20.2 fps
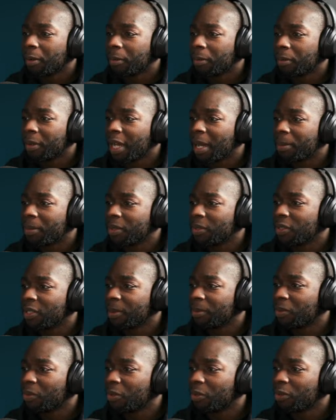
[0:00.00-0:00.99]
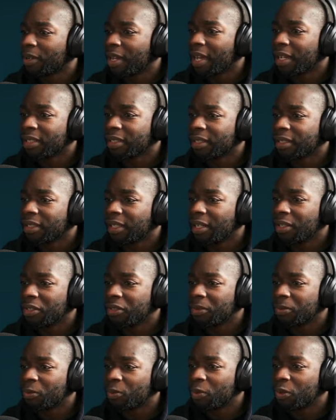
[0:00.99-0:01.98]
Perhaps you slip through the cracks. Hide
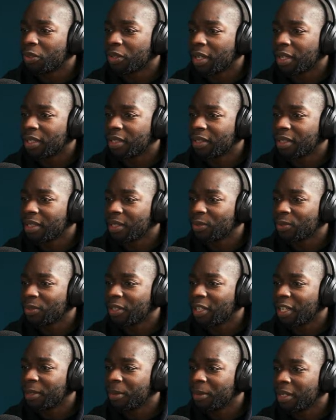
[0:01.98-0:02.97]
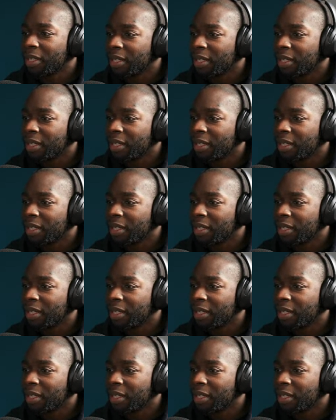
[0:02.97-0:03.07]
it. Okay, since your time,